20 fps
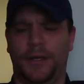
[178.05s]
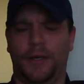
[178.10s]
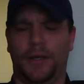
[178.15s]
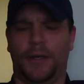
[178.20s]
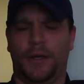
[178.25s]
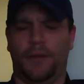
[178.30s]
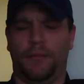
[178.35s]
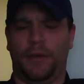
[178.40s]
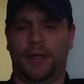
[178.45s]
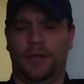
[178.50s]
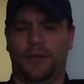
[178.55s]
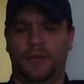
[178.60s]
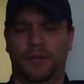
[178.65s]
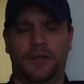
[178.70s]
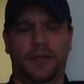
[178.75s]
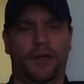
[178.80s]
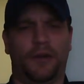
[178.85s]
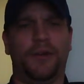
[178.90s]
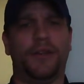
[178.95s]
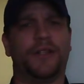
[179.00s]

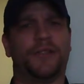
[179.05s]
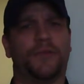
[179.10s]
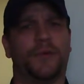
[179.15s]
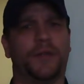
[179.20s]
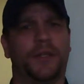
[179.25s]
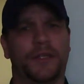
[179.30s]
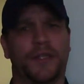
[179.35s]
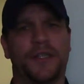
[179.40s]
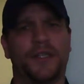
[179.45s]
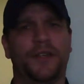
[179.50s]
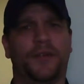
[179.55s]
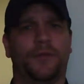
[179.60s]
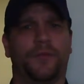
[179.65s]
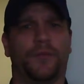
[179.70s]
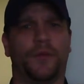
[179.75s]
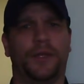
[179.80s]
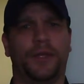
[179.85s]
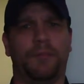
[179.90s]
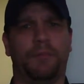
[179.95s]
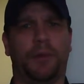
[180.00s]
You know, it's really still
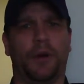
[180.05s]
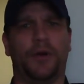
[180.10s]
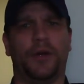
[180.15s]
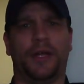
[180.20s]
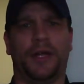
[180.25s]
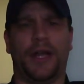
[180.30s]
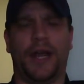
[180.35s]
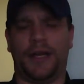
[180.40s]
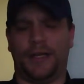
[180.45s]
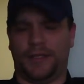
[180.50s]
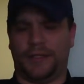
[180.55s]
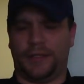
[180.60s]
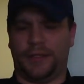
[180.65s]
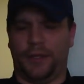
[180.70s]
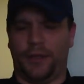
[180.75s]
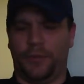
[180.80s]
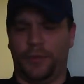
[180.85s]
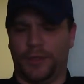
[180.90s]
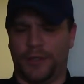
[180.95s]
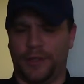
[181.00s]
really burning kind of
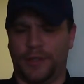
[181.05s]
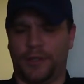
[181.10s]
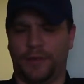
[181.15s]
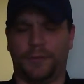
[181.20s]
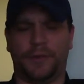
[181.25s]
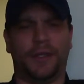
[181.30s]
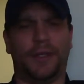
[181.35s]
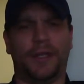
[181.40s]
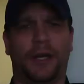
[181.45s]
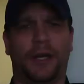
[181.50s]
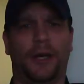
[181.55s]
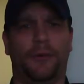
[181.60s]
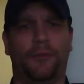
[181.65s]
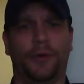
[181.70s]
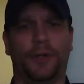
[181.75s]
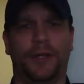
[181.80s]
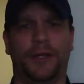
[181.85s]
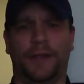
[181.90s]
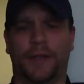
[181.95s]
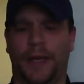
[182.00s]
slow, which is something
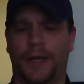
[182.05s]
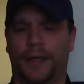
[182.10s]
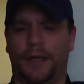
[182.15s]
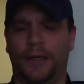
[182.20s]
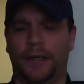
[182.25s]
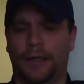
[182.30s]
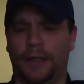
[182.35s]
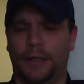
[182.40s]
really like.